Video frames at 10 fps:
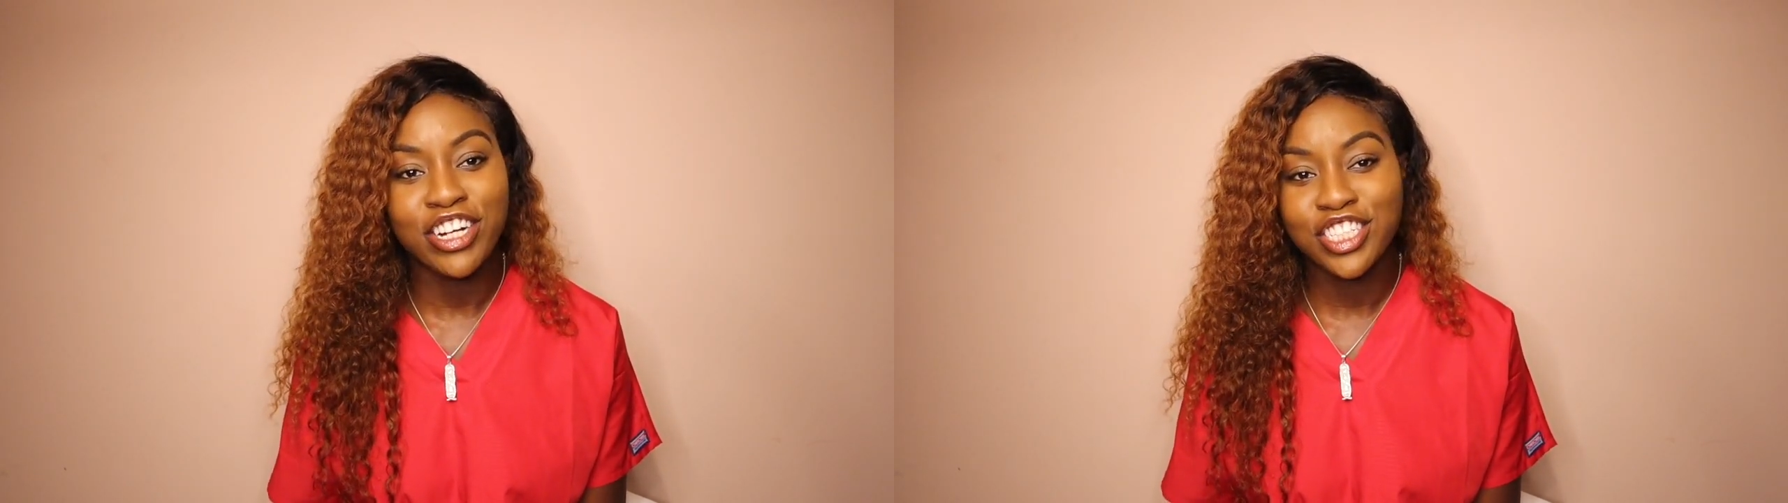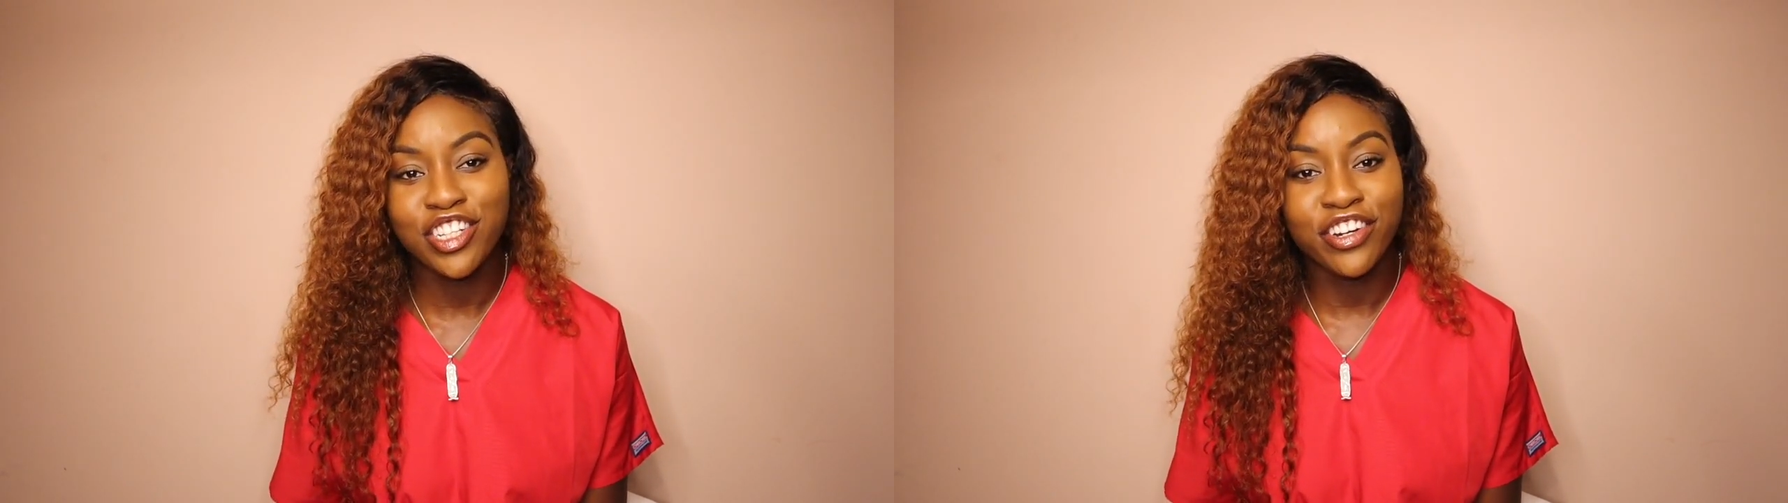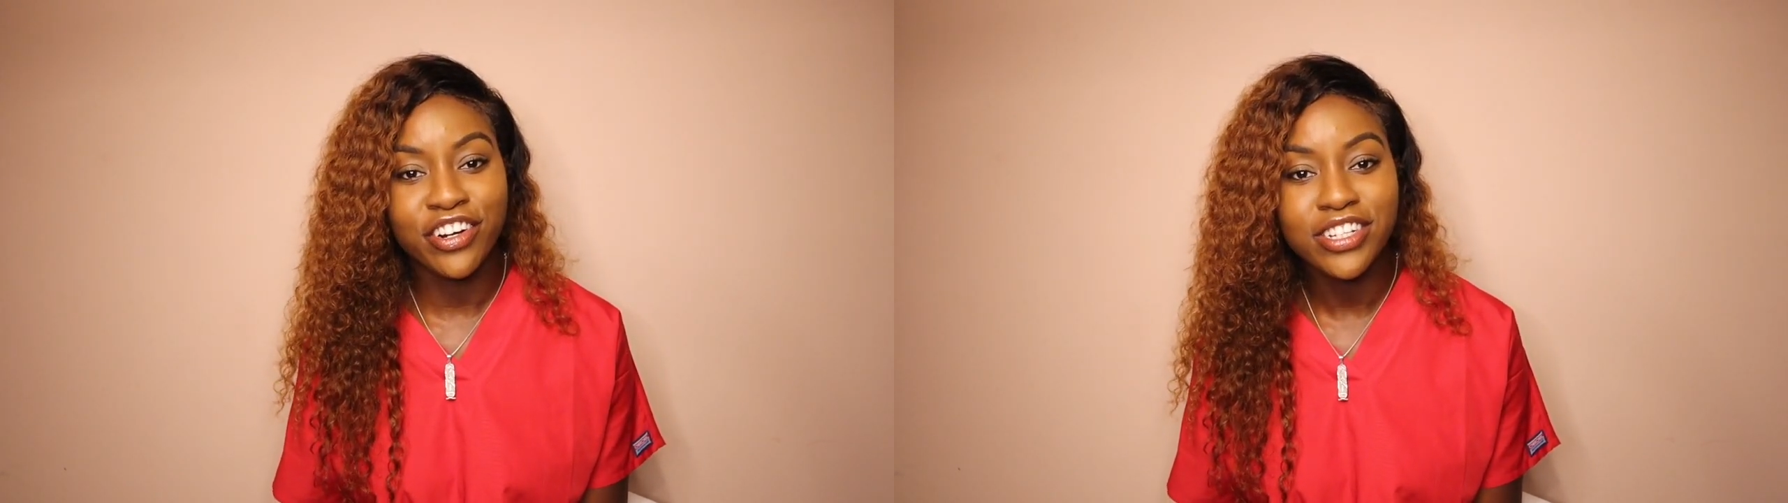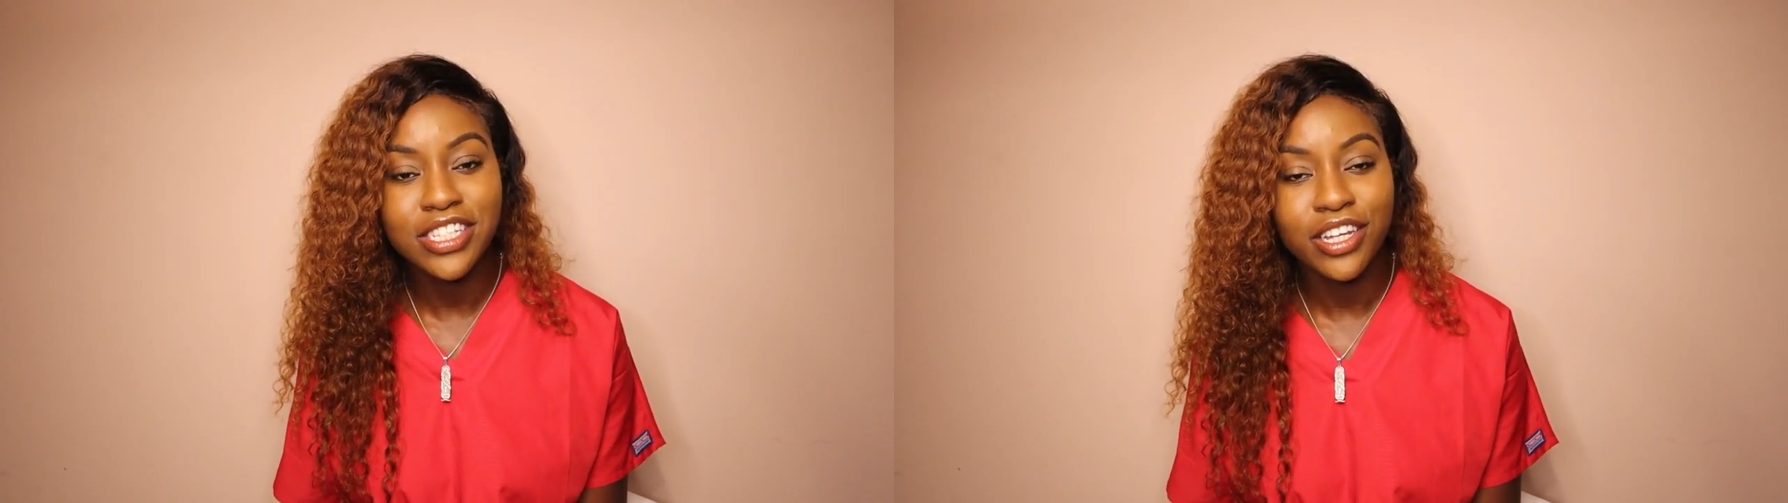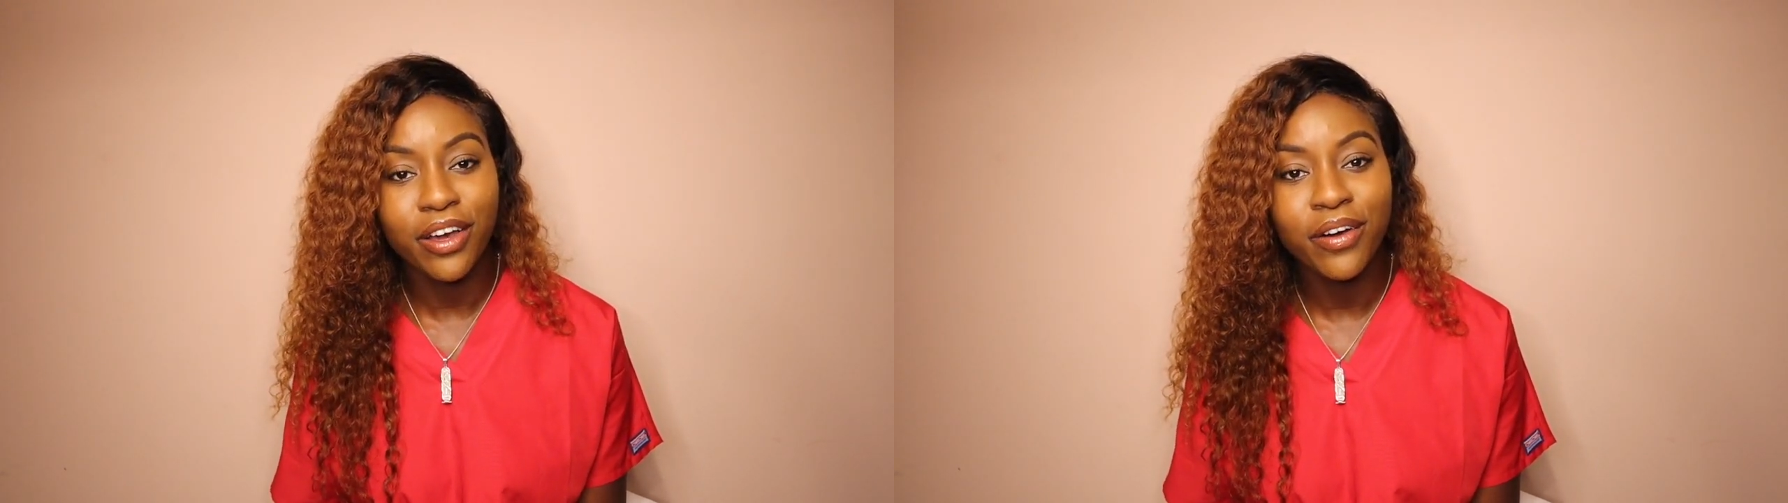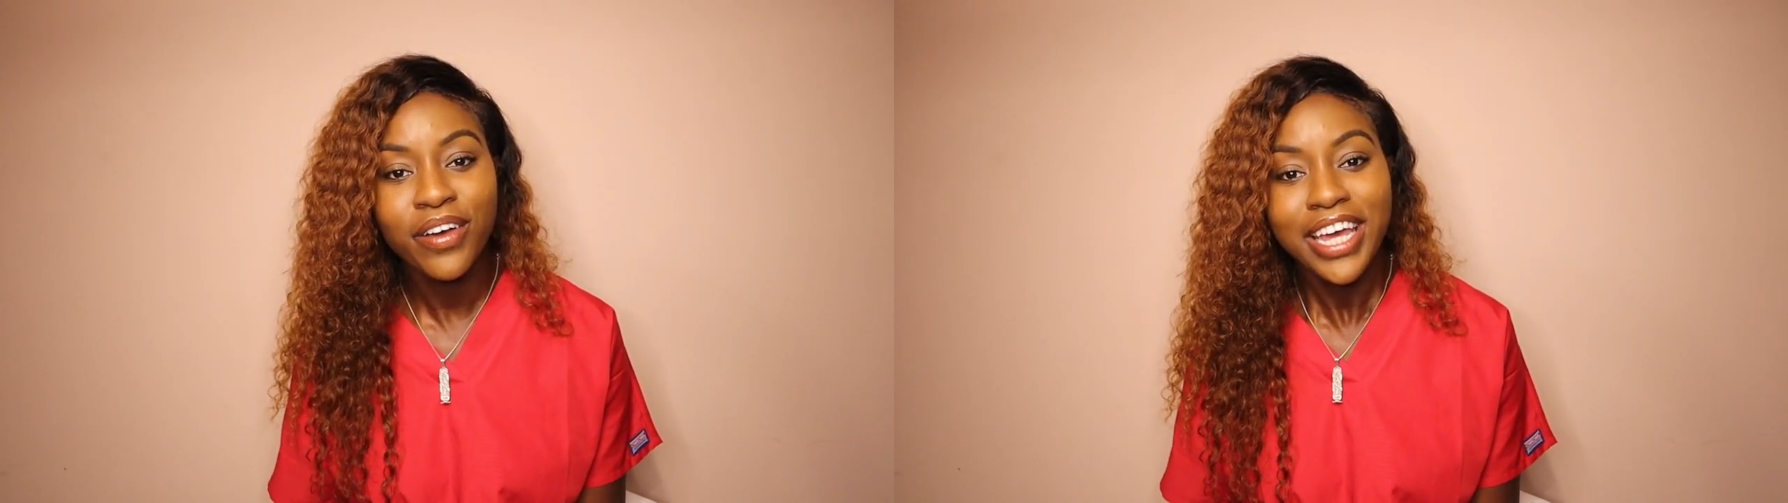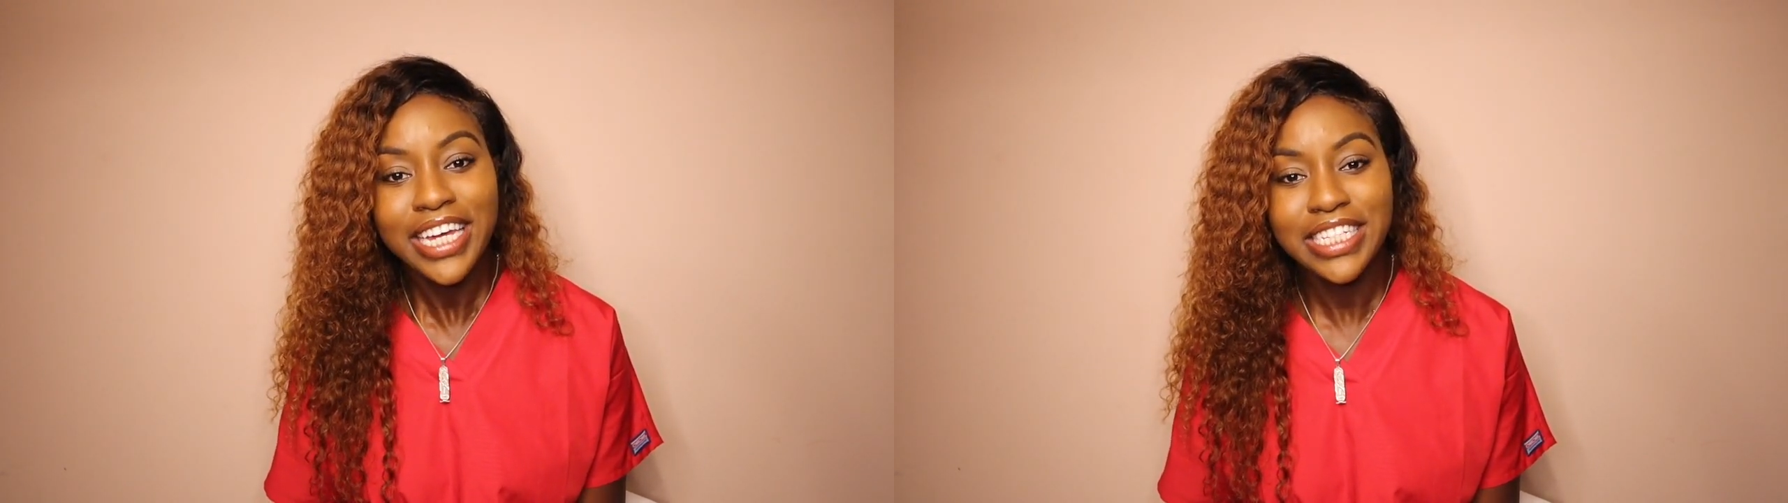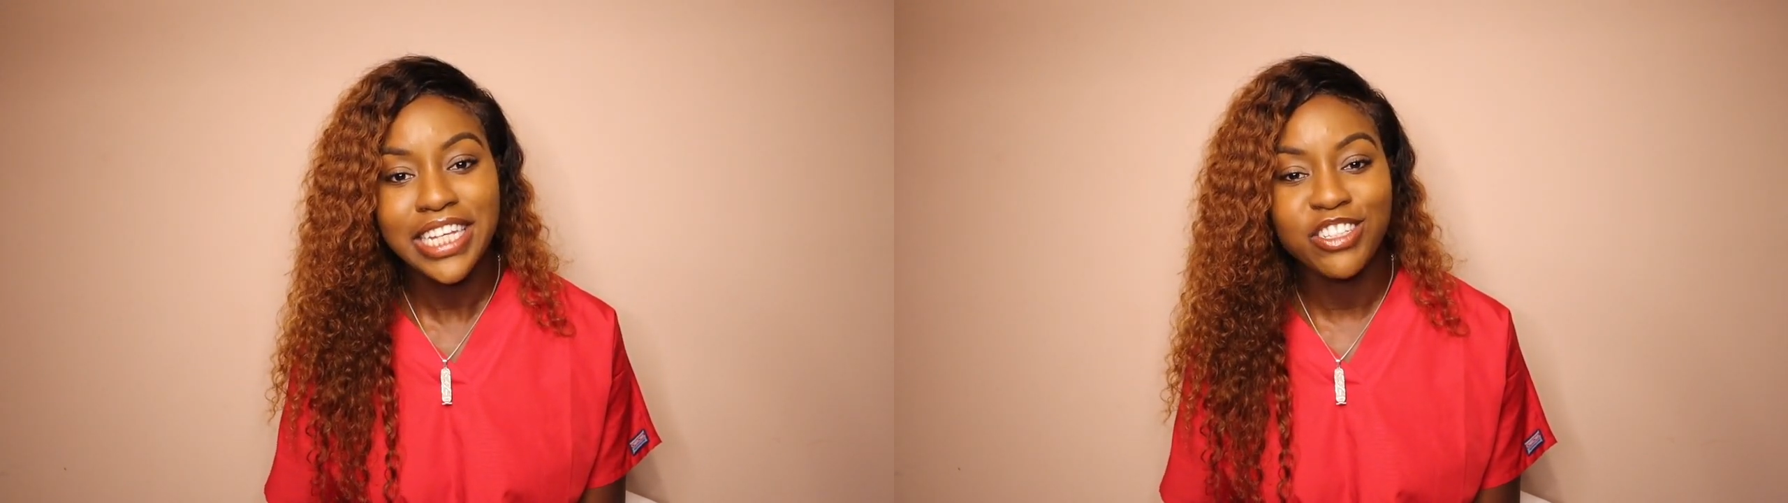registered nurse, you know? Just